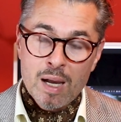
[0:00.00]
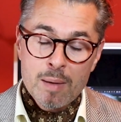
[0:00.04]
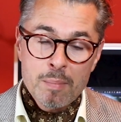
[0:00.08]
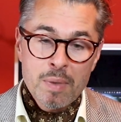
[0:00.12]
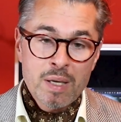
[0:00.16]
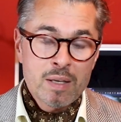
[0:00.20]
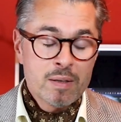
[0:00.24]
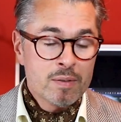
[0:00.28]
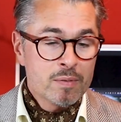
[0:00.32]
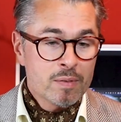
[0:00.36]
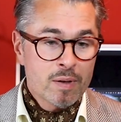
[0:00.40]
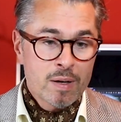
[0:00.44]
I
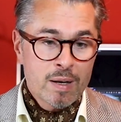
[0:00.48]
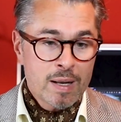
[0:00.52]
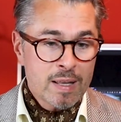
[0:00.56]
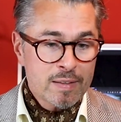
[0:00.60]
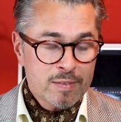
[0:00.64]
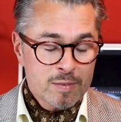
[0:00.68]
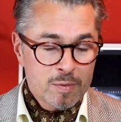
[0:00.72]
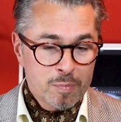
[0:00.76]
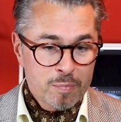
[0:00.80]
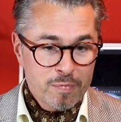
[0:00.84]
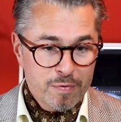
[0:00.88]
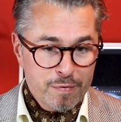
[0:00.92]
mean,
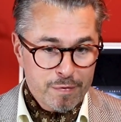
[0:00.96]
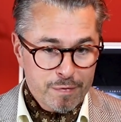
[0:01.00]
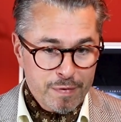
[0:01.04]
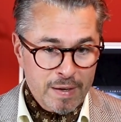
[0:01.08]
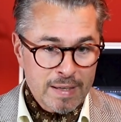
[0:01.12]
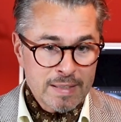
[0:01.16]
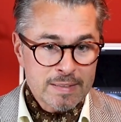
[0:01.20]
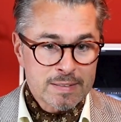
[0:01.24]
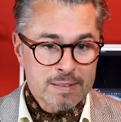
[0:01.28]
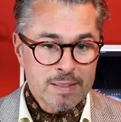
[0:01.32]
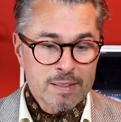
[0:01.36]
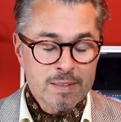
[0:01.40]
let's
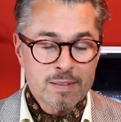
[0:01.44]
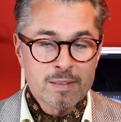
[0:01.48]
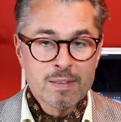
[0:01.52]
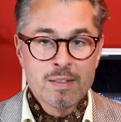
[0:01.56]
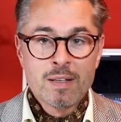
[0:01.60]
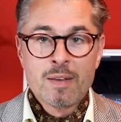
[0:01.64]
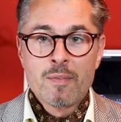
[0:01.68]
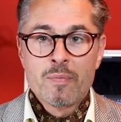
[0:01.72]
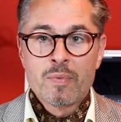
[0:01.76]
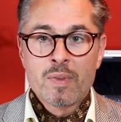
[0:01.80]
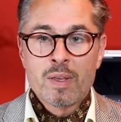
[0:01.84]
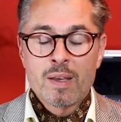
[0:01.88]
face it,
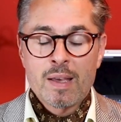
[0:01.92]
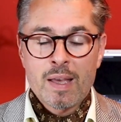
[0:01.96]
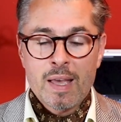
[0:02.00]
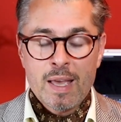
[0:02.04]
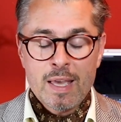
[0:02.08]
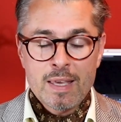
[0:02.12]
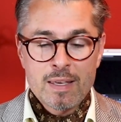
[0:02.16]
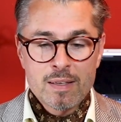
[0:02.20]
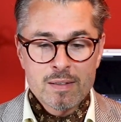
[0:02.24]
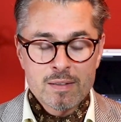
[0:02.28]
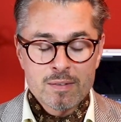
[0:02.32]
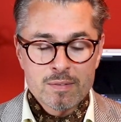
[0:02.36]

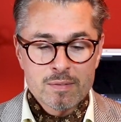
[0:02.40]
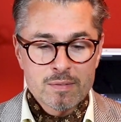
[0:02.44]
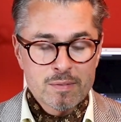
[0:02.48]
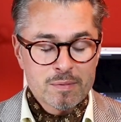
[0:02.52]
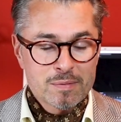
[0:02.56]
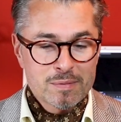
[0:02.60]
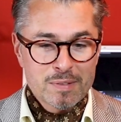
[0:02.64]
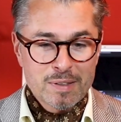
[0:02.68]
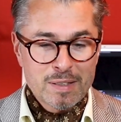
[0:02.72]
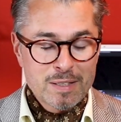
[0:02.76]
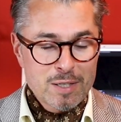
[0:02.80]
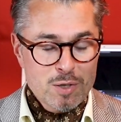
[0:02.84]

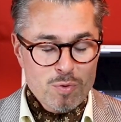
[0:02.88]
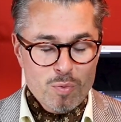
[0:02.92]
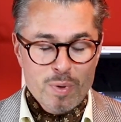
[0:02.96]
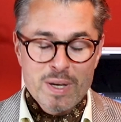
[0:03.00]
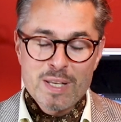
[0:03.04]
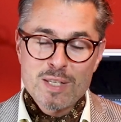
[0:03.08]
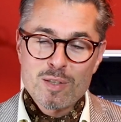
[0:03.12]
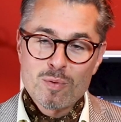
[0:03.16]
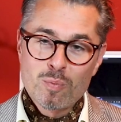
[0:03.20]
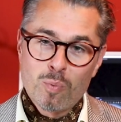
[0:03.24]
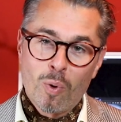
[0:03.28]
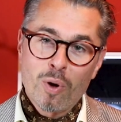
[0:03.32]

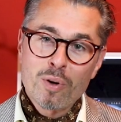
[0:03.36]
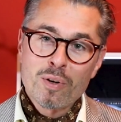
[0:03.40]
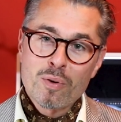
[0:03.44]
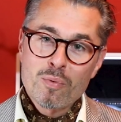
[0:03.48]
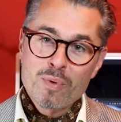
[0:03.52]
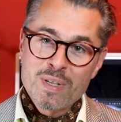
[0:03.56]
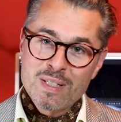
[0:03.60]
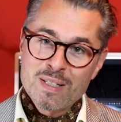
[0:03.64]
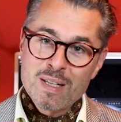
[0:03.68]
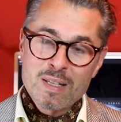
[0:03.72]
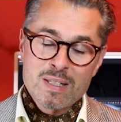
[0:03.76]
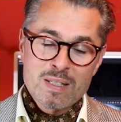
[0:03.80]
increased water
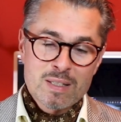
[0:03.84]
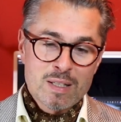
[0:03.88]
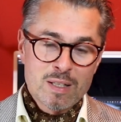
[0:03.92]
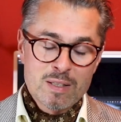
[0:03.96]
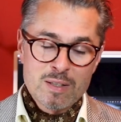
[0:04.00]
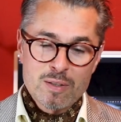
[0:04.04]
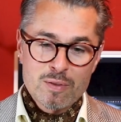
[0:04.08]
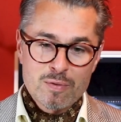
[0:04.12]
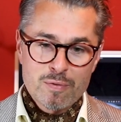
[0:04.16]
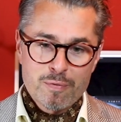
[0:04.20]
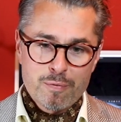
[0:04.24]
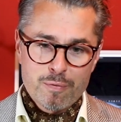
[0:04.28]

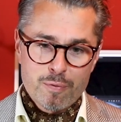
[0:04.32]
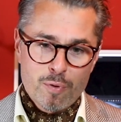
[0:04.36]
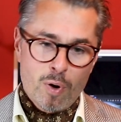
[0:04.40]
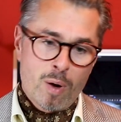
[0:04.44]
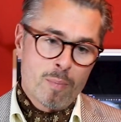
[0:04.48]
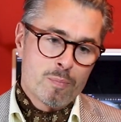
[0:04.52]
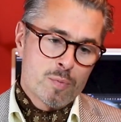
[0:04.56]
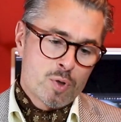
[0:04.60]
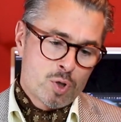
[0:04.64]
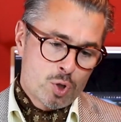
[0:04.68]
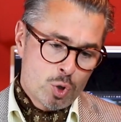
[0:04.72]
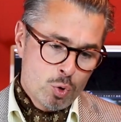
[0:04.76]
resistance from